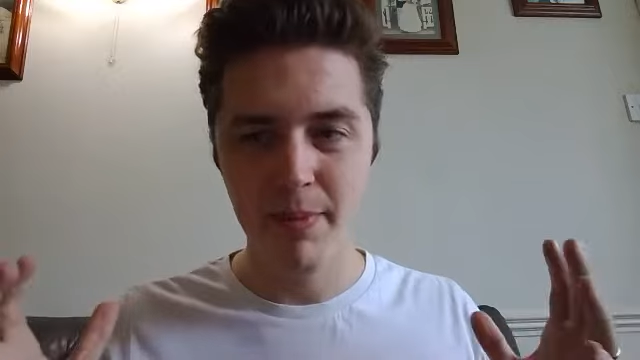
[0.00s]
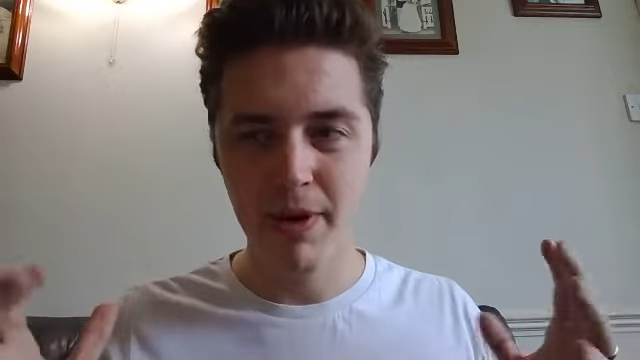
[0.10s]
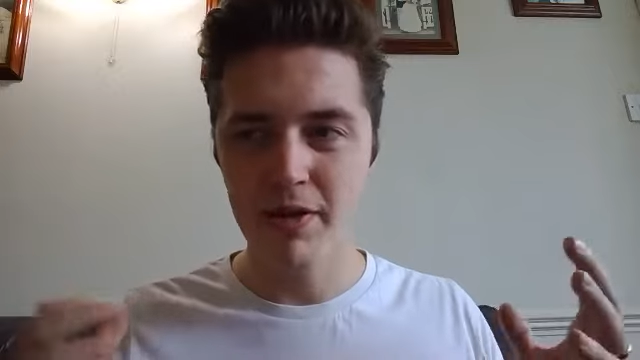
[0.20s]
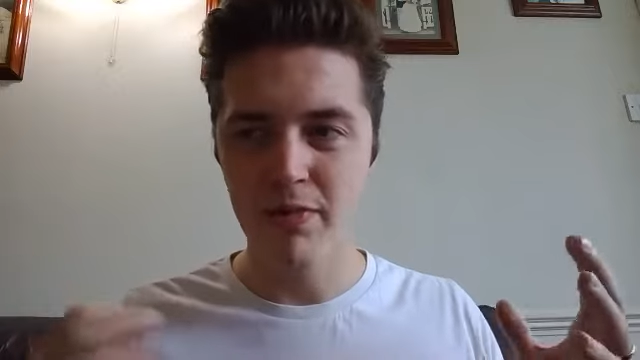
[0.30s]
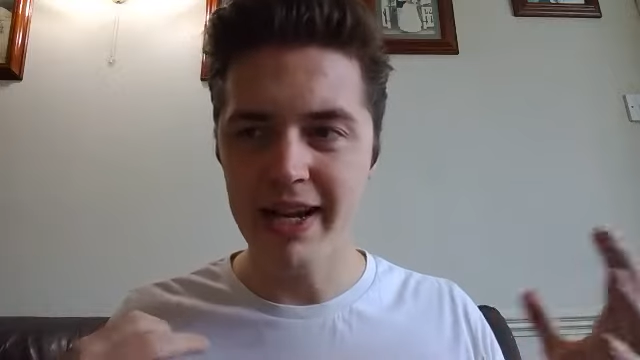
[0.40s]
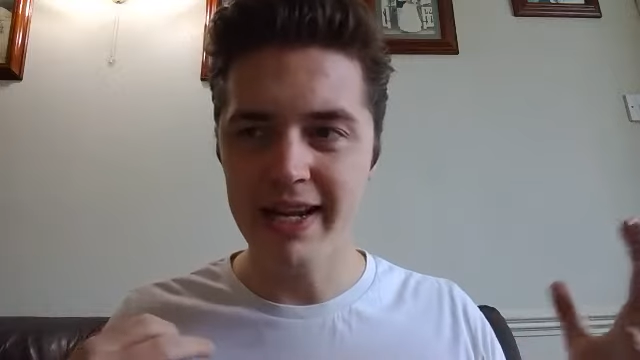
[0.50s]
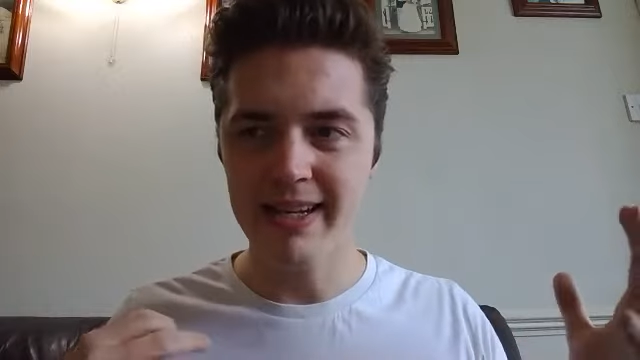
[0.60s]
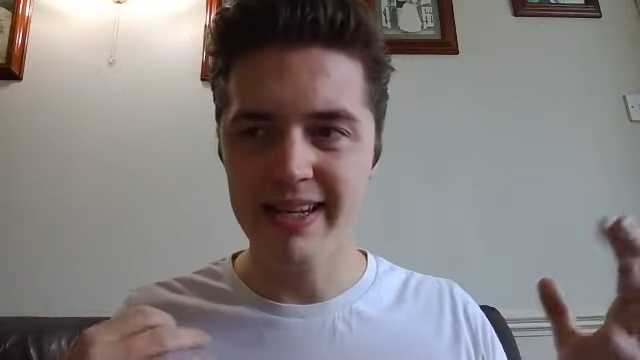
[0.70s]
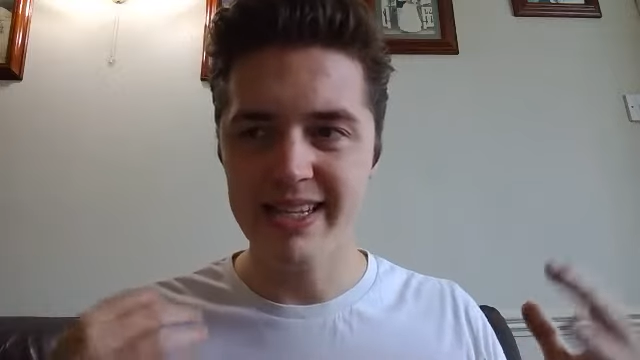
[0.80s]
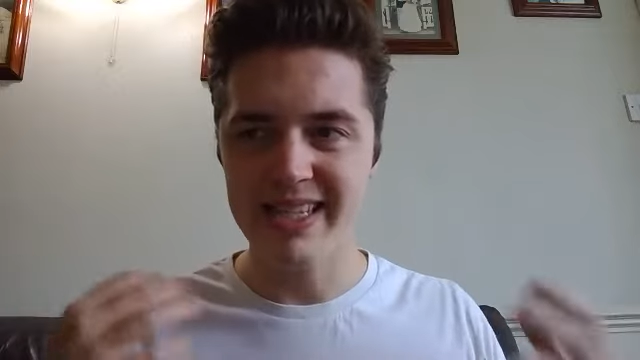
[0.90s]
But is there
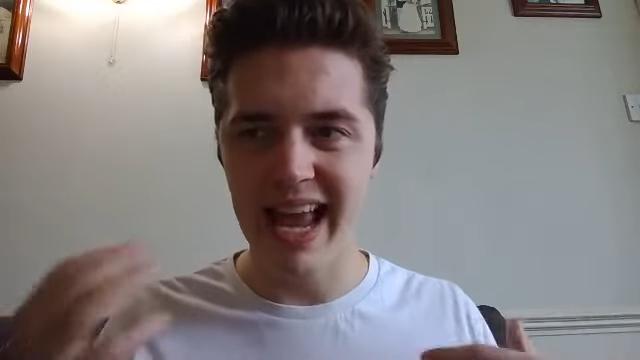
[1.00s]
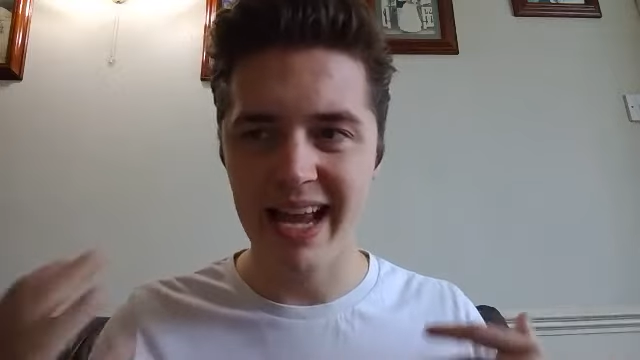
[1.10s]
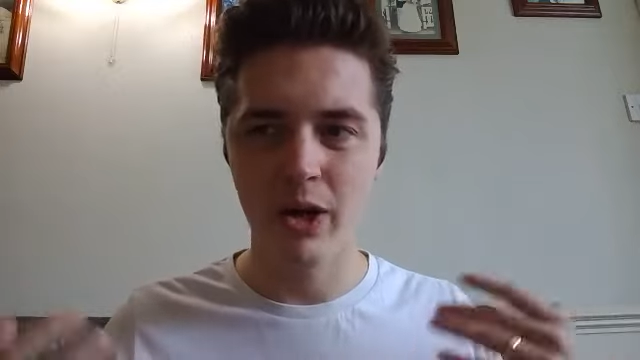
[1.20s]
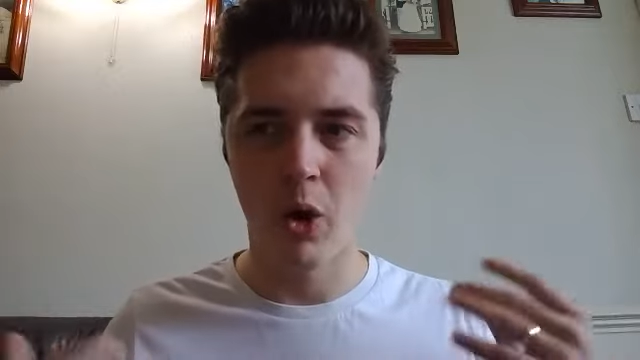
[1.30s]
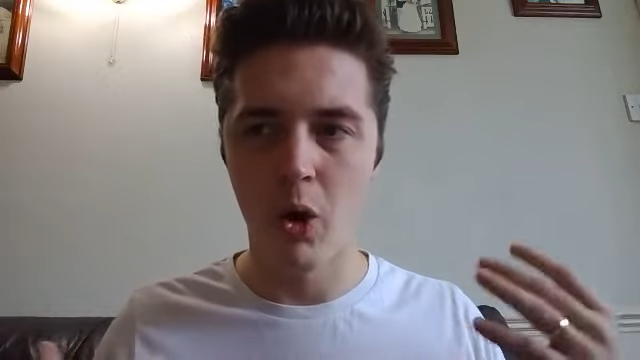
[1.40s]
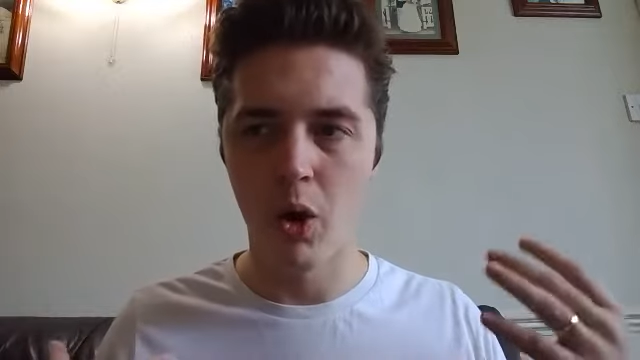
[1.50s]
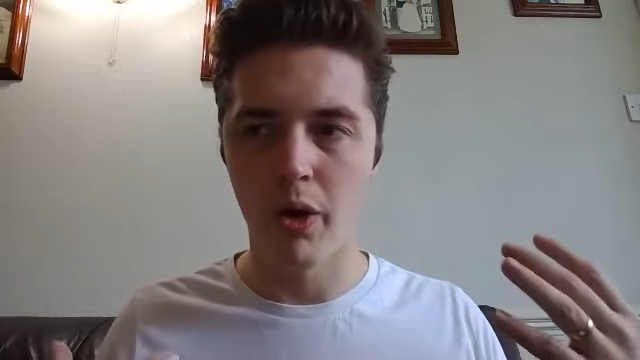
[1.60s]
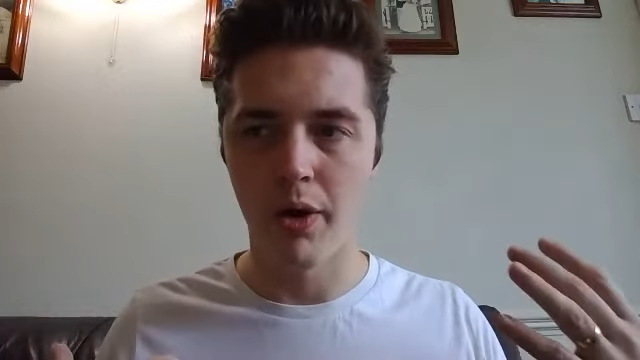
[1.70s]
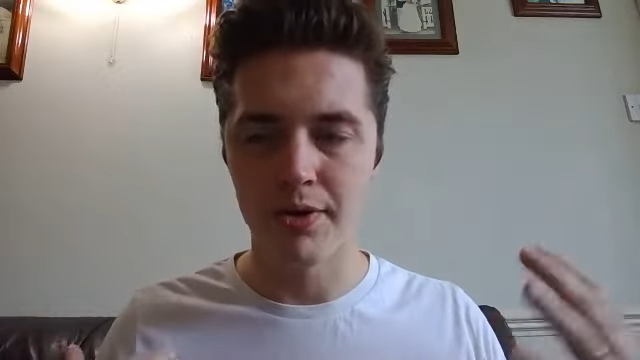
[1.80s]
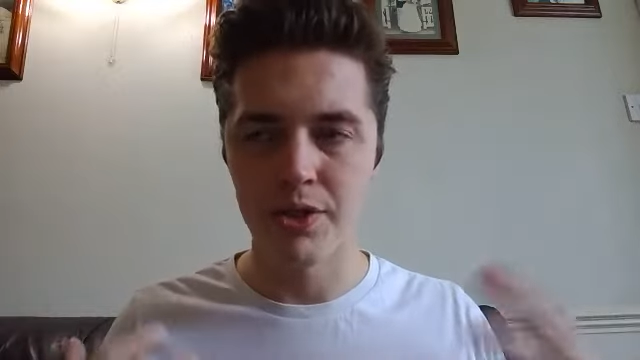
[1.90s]
any tech
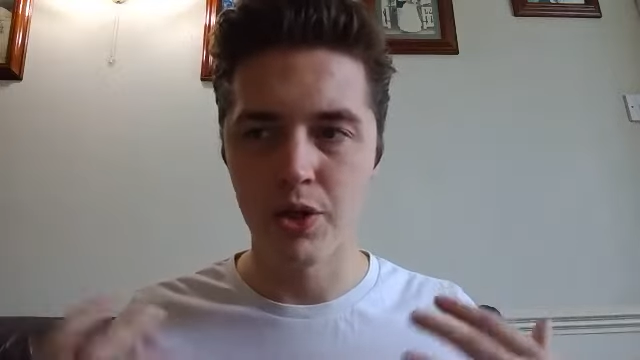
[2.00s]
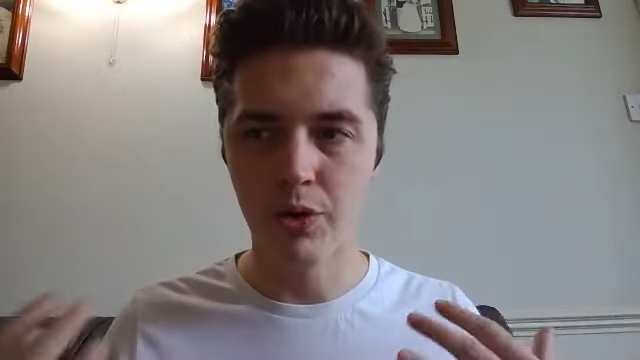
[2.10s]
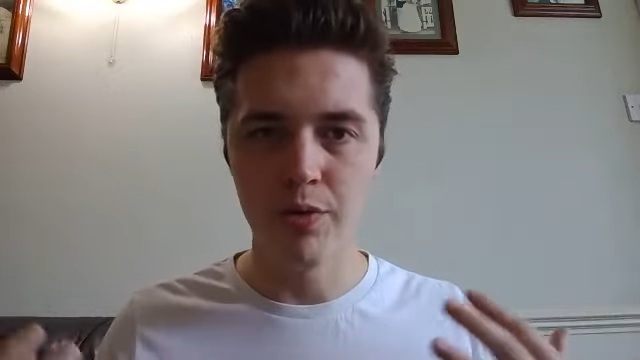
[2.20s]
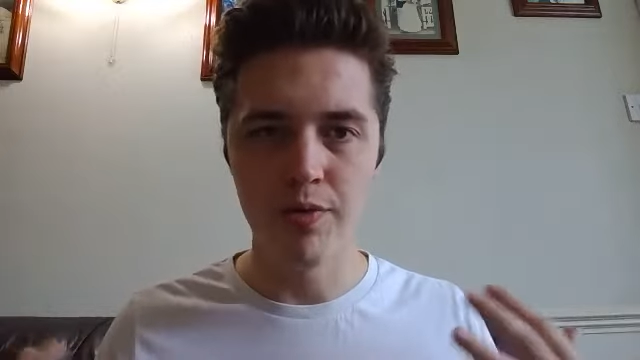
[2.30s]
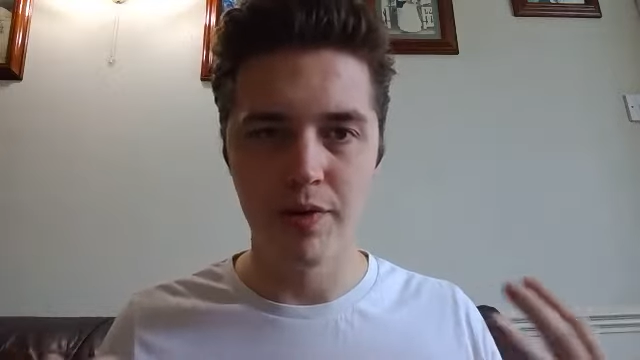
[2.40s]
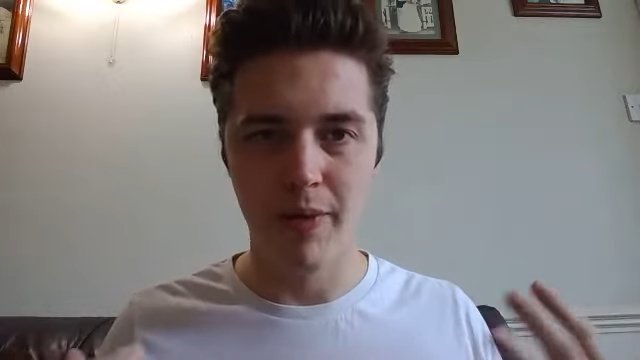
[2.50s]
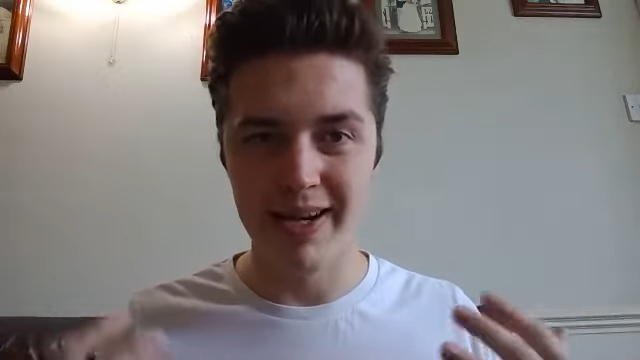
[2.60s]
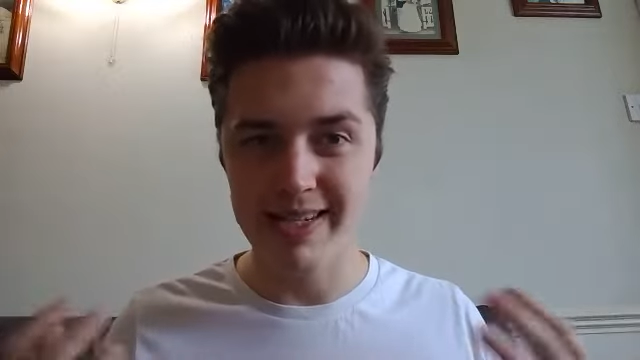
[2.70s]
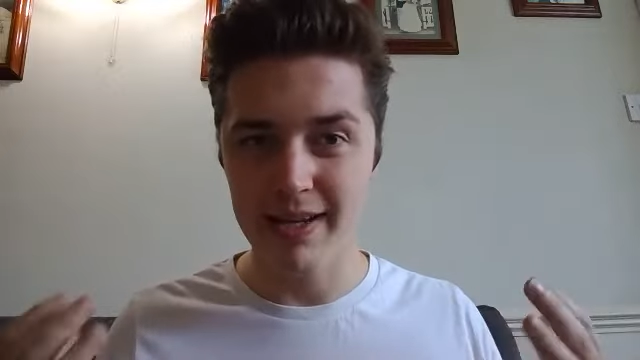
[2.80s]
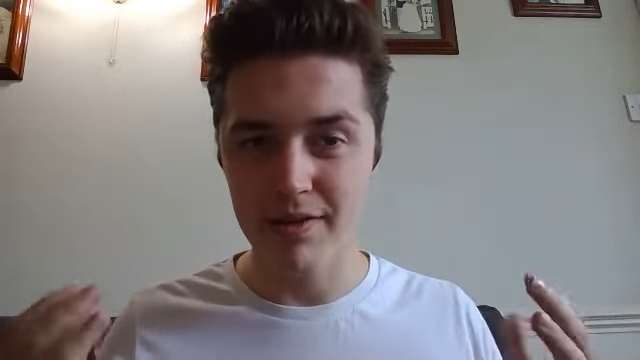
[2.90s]
or, or tools or
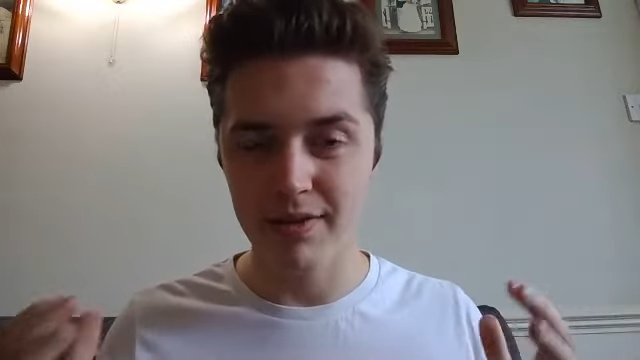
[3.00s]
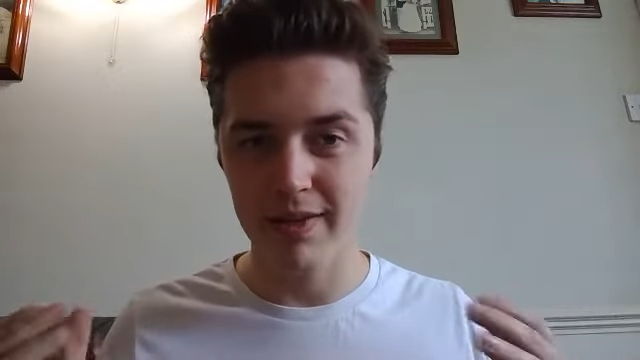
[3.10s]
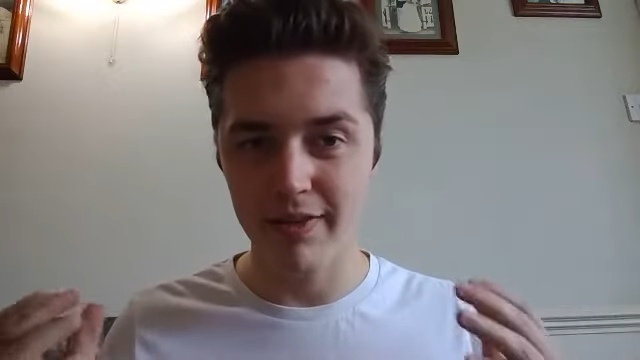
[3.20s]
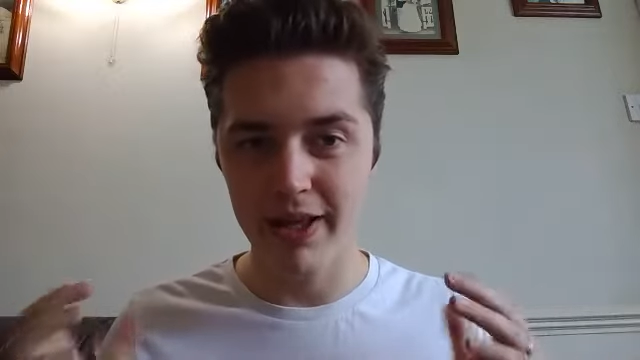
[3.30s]
ideas that,